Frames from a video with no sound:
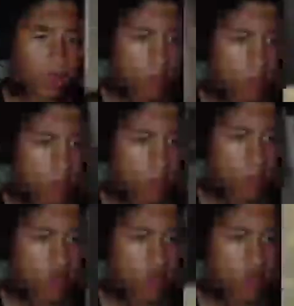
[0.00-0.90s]
Bro,
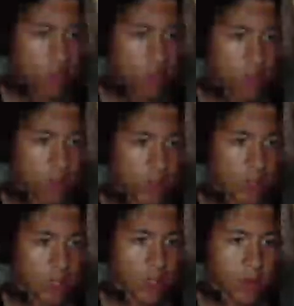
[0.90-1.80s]
what the freak? What is
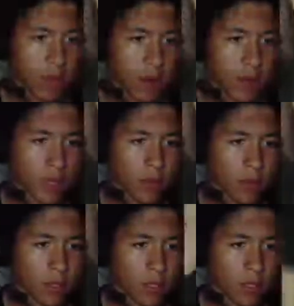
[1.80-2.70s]
this? Power
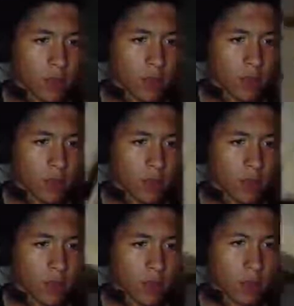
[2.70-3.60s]
cable. Need those.
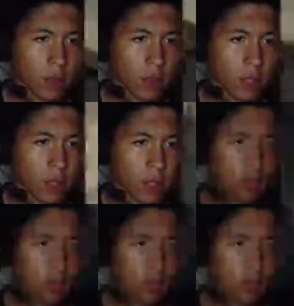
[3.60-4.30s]
Give me that.